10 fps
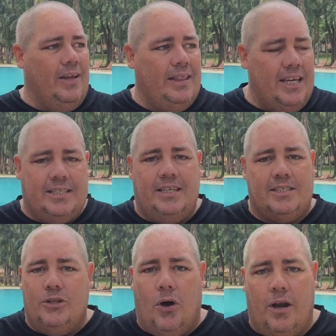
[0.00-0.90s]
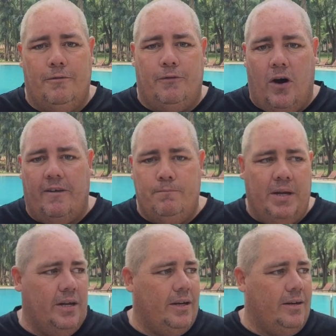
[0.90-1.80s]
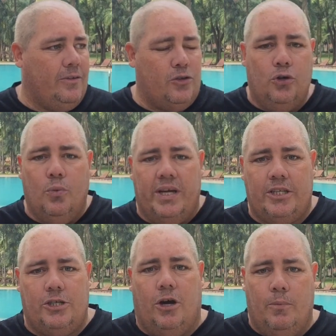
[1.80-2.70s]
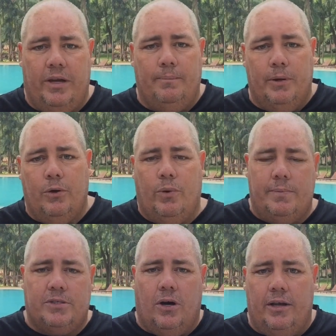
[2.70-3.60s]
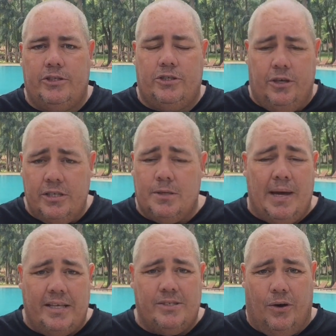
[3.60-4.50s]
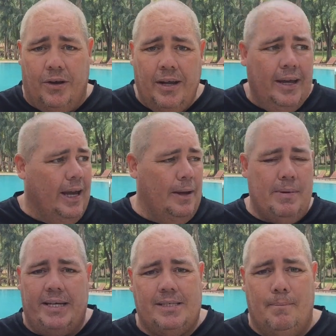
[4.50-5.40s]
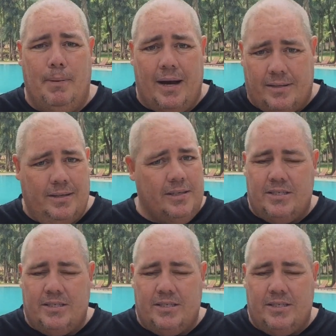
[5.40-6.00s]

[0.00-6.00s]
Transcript: This is not a 5-minute, 2-week job where you build a website, turn some ads on, and make some bucks.